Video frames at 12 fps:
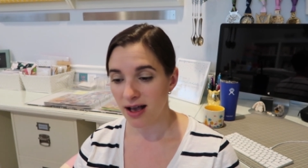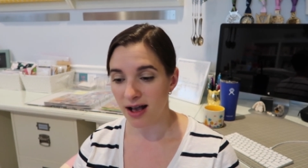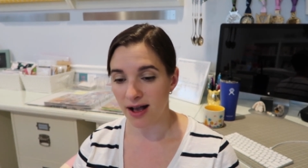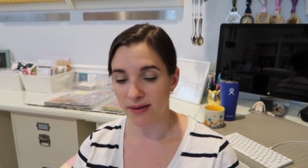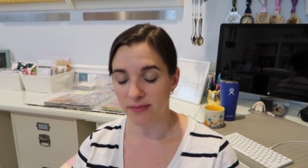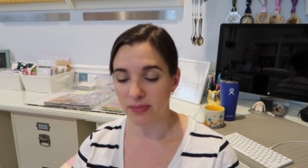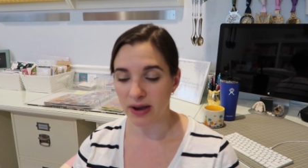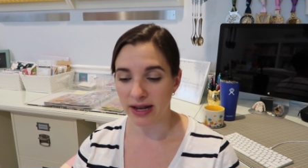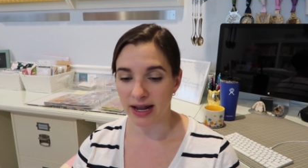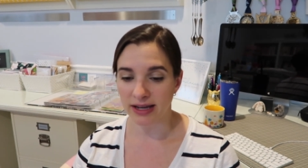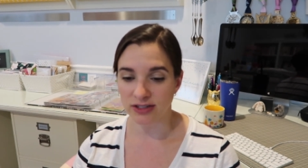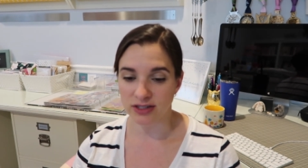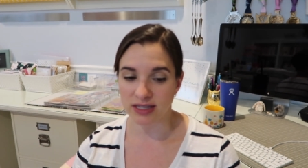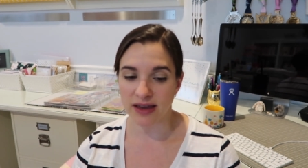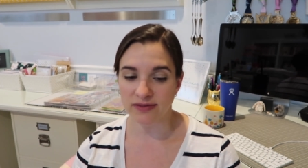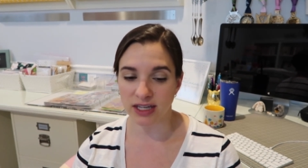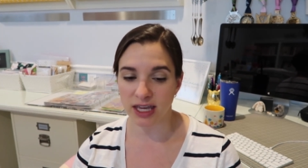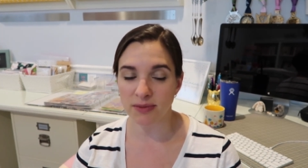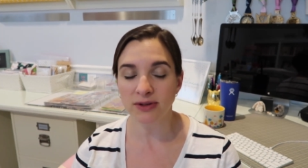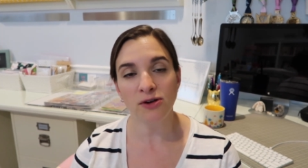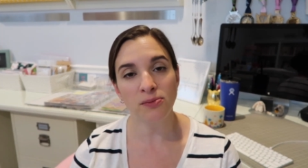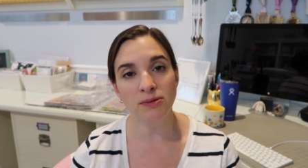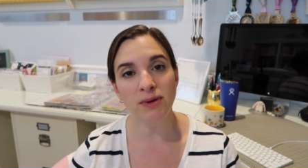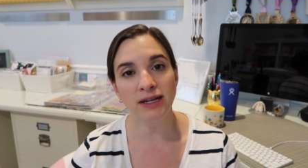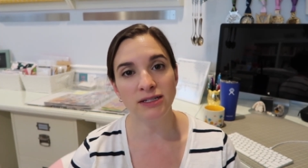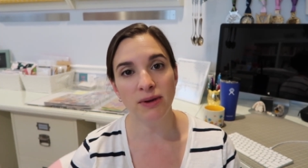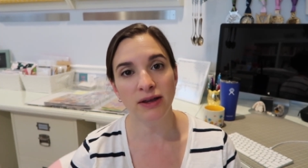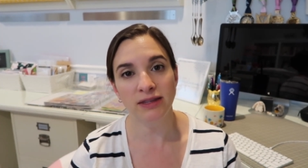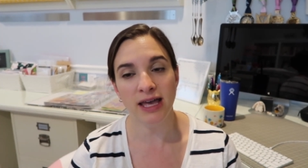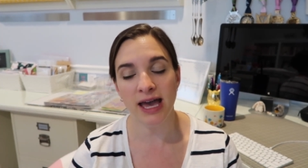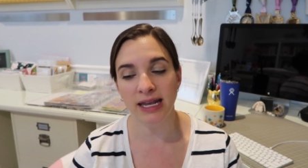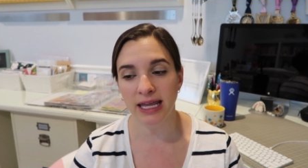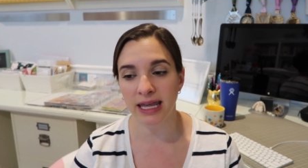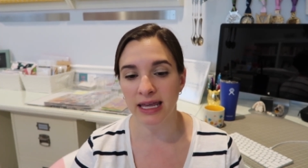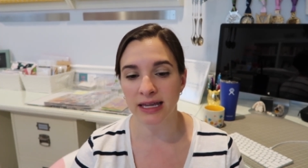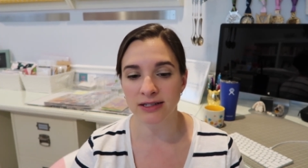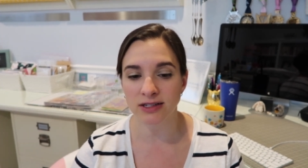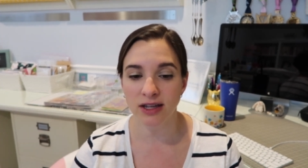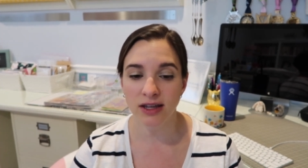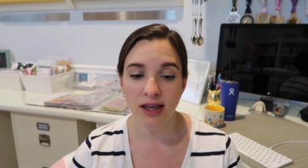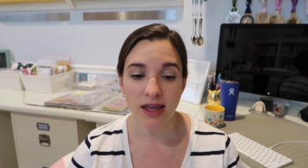Um, but I just have to keep an open mind about that and